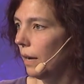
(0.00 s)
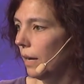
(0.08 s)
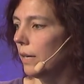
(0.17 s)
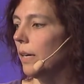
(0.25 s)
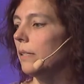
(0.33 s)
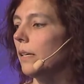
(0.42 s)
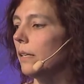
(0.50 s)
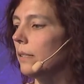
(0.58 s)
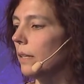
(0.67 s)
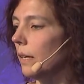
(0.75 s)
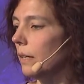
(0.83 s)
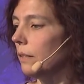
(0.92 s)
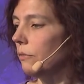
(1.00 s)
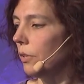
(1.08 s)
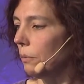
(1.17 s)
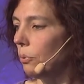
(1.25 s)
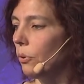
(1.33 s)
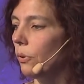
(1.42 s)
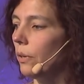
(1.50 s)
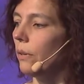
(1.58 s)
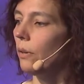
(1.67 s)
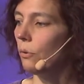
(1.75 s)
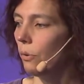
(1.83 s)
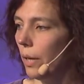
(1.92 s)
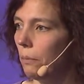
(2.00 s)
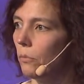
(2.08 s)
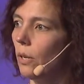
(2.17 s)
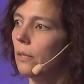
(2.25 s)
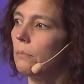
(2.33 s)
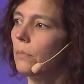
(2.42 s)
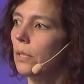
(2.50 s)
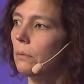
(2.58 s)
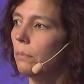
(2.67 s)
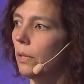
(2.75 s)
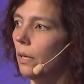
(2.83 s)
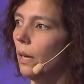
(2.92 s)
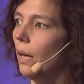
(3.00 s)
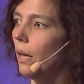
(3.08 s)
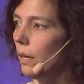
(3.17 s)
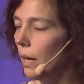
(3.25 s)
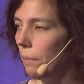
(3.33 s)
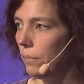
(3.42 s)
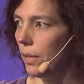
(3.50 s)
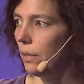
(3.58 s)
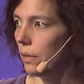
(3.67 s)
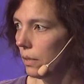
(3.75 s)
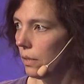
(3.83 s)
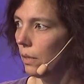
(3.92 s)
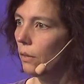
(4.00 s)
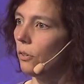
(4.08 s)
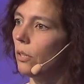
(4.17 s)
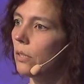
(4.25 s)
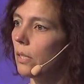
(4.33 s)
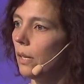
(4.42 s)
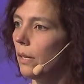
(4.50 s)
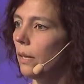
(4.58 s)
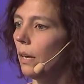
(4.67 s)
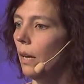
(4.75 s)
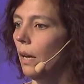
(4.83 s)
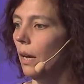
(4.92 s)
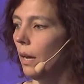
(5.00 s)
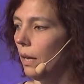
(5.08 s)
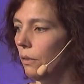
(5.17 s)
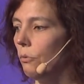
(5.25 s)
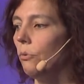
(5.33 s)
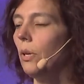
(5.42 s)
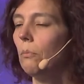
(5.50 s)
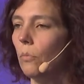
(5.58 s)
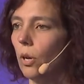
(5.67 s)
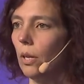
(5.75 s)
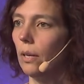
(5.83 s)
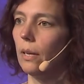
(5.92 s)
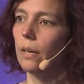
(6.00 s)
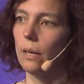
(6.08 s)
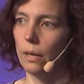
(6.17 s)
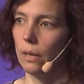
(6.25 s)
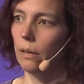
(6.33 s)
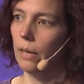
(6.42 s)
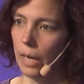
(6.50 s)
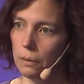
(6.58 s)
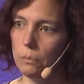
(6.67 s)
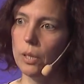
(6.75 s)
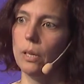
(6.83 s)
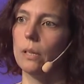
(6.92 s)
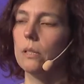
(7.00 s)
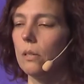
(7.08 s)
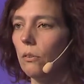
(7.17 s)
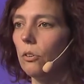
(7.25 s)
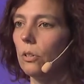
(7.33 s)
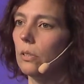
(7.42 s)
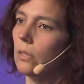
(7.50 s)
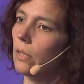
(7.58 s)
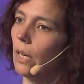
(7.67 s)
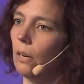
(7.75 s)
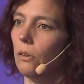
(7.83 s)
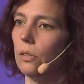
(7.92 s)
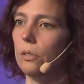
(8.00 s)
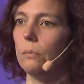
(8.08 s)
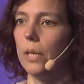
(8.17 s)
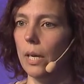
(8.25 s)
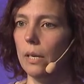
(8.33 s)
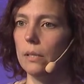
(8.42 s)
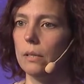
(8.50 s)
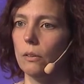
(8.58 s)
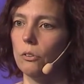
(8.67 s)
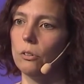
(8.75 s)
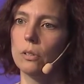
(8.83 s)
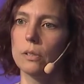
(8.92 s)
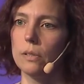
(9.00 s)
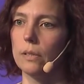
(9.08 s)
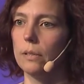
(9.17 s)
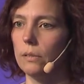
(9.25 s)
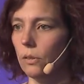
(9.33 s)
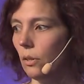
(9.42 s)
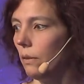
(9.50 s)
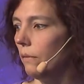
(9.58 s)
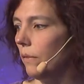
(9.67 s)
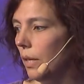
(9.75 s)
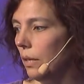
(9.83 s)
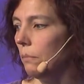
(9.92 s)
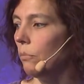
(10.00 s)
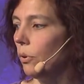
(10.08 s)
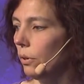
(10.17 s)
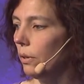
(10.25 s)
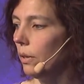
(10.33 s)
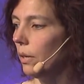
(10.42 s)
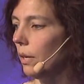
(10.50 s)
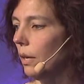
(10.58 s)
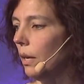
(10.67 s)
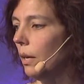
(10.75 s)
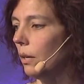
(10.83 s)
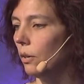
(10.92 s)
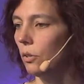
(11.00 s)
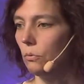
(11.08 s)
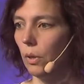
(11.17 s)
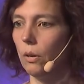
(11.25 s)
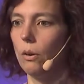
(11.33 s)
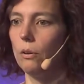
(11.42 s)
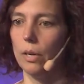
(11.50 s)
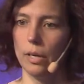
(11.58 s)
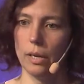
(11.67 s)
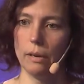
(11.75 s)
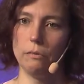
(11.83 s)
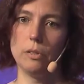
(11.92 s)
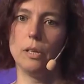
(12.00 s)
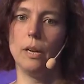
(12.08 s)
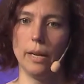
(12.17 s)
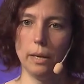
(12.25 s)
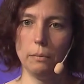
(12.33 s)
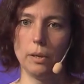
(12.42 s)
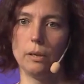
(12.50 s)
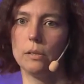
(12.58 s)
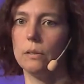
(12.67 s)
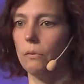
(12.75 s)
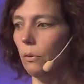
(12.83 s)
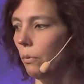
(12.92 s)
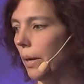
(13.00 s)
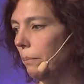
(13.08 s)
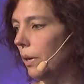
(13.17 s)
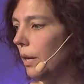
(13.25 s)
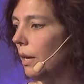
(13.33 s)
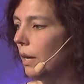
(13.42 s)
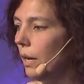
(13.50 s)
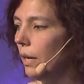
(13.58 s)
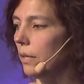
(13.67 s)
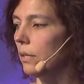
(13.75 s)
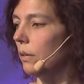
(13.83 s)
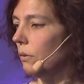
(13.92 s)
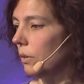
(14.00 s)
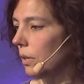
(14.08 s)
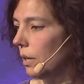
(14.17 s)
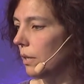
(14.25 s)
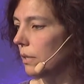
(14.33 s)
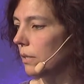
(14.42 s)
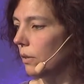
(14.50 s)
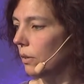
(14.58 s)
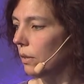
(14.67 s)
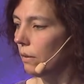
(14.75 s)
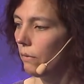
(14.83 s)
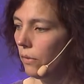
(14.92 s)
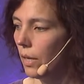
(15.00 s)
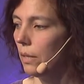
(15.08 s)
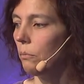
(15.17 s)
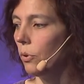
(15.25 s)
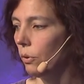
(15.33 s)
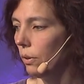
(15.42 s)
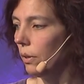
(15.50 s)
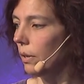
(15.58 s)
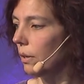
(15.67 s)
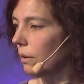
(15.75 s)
As I said, it's very important, the write models must be updated synchronously, and the read model can be synchronous, can also be asynchronous. That's not that important, because we already have a delay because of the web, and so it's not that important.